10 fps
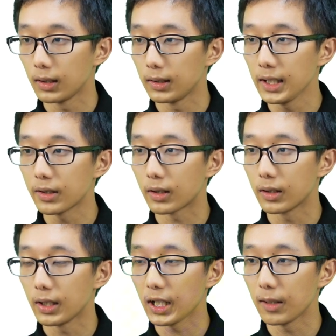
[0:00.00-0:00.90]

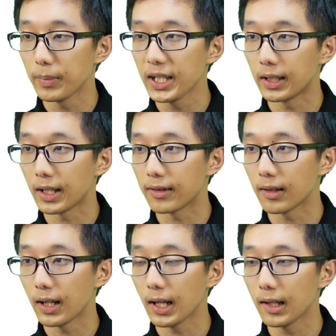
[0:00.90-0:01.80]
Later, in PNS,
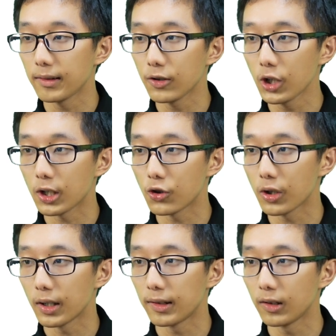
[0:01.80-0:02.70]

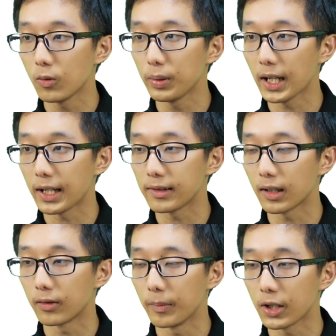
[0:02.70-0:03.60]
SHH still plays
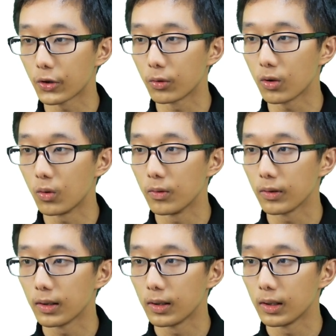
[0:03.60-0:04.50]
a major role.
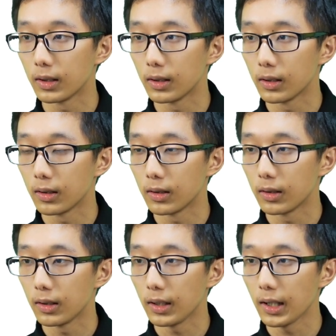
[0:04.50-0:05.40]

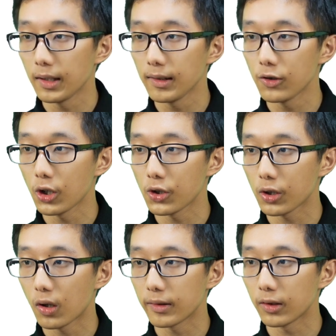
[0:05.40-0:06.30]
SHH
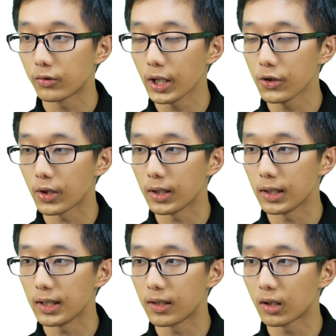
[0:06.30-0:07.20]

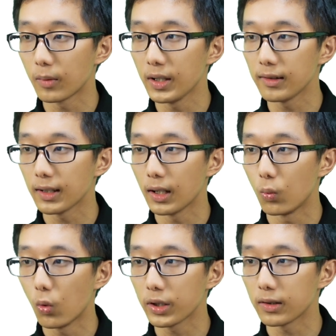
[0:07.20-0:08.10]
concentration determines
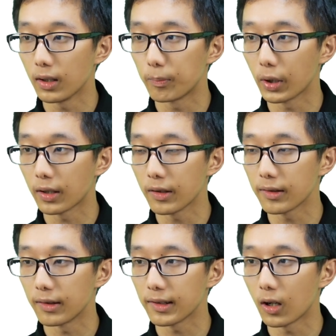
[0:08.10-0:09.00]
what a
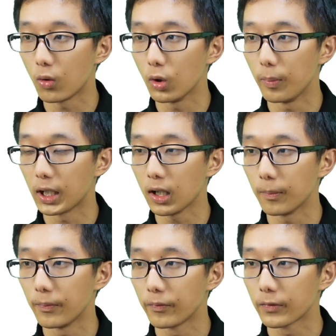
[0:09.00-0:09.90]
precursor cell will become.